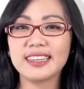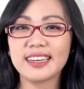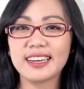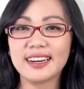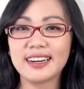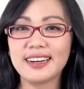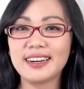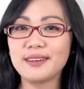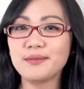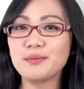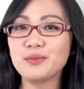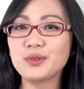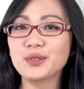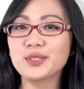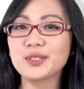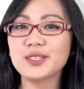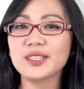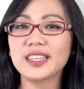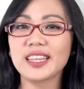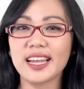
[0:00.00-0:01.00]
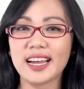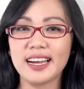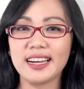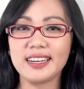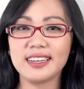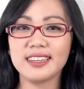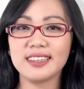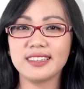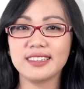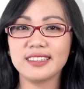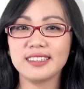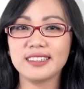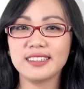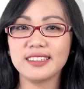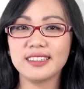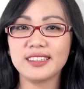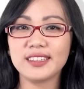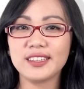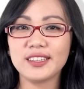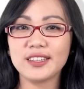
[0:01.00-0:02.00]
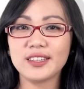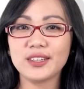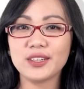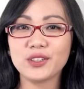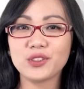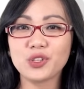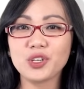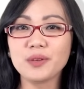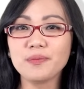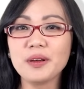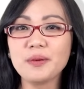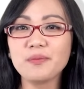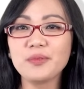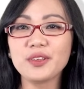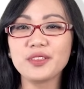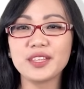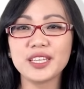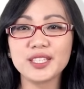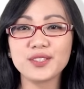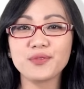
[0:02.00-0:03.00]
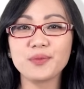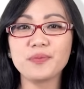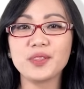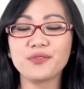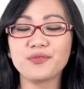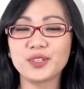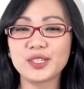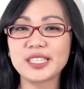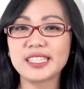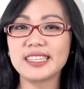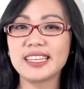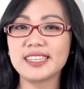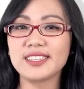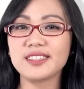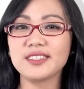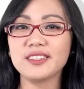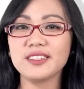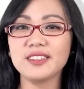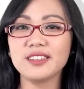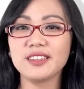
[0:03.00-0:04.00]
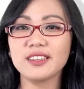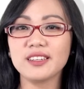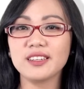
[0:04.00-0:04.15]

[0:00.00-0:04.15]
Kamusta. Do you remember this from the first lesson?